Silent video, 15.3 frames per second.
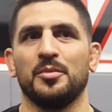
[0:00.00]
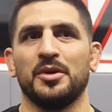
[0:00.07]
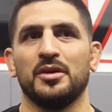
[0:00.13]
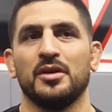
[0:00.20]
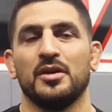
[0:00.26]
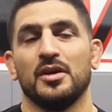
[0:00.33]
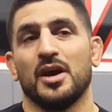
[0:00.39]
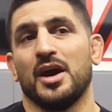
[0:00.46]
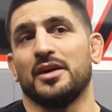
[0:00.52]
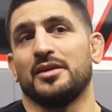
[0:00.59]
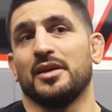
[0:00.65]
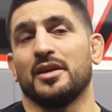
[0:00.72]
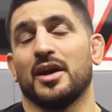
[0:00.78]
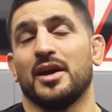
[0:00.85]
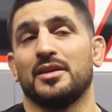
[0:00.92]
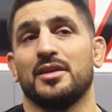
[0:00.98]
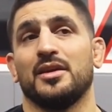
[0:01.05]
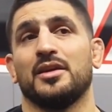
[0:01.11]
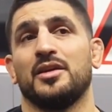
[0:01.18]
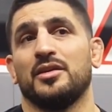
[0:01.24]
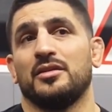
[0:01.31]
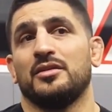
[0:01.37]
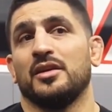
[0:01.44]
I mean, yeah. I think
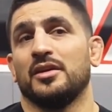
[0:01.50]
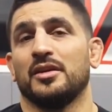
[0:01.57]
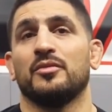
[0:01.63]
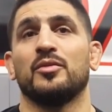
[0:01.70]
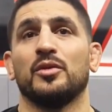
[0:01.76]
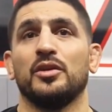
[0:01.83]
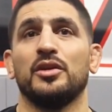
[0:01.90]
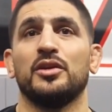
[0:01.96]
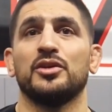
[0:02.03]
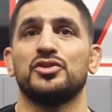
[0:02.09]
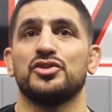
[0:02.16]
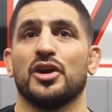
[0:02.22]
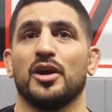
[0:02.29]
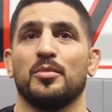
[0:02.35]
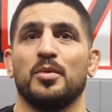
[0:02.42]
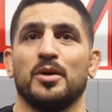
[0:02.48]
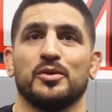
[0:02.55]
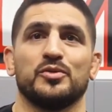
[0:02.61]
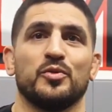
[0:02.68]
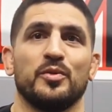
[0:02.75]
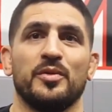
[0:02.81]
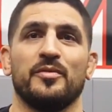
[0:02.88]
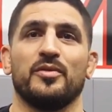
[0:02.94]
he did a really good job. I was
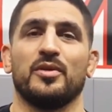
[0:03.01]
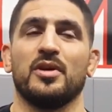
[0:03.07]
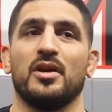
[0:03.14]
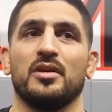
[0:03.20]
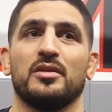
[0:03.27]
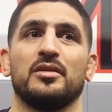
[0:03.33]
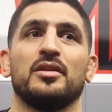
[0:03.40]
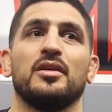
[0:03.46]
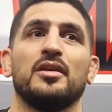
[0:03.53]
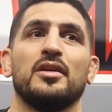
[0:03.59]
rooting for Connor.